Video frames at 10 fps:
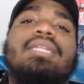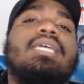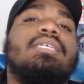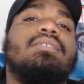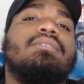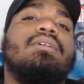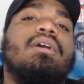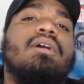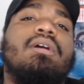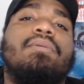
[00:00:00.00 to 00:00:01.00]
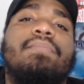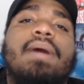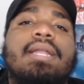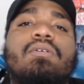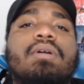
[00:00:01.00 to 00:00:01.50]
least, by
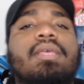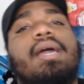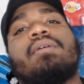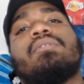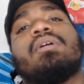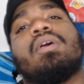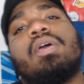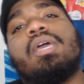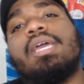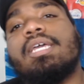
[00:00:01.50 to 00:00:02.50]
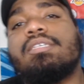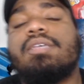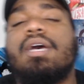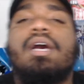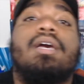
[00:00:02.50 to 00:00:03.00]
no account, is
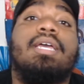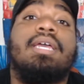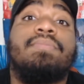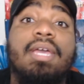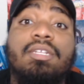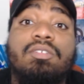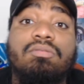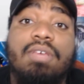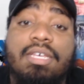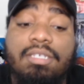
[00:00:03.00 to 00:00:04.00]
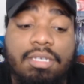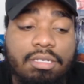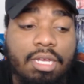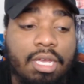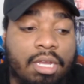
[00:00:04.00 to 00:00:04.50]
NBA
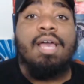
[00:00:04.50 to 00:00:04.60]
2K16.